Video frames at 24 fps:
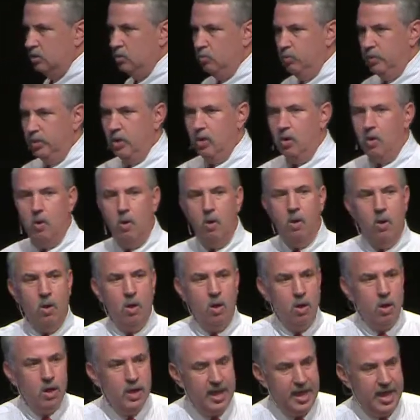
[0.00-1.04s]
We
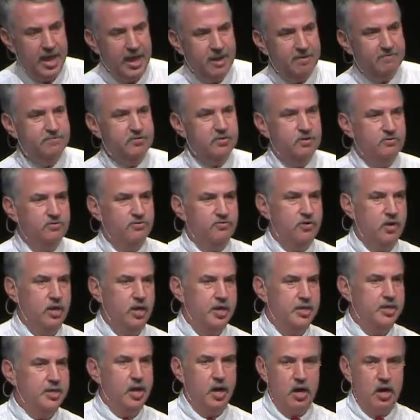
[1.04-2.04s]
all have to find